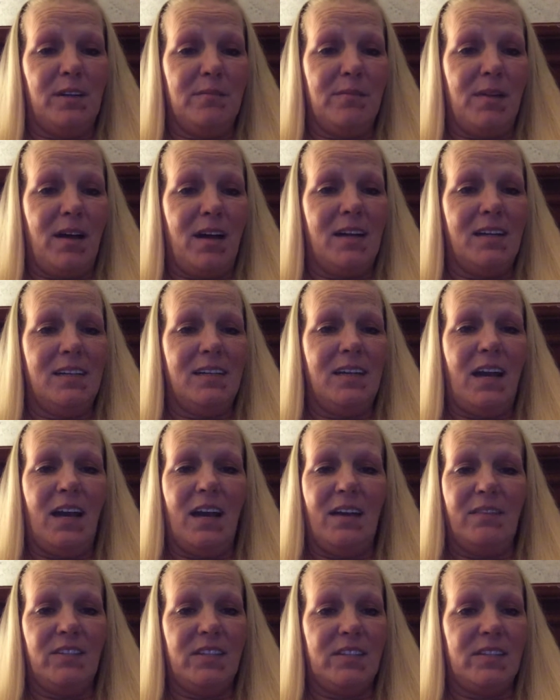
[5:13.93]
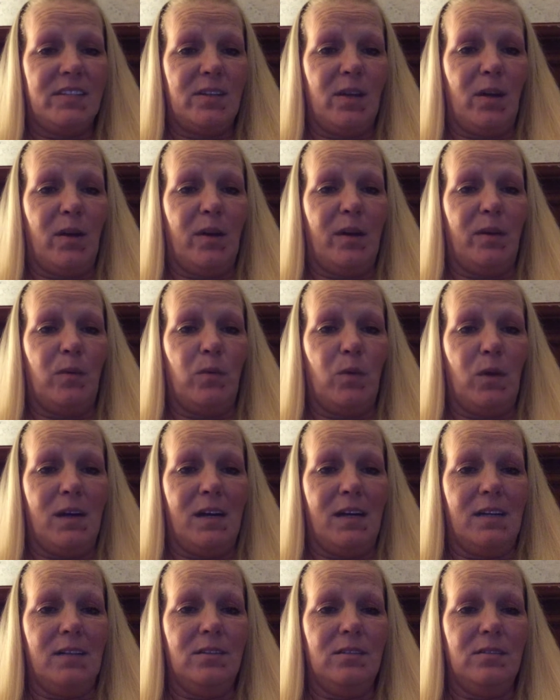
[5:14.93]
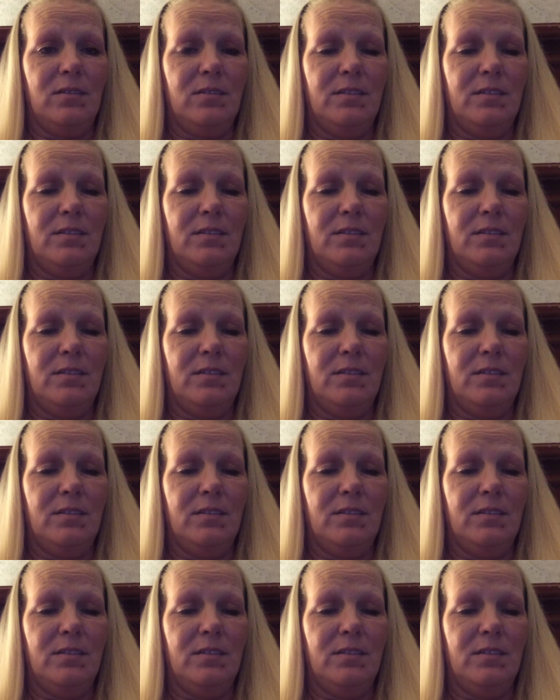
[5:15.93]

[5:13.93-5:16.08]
mine I haven't saw in a while.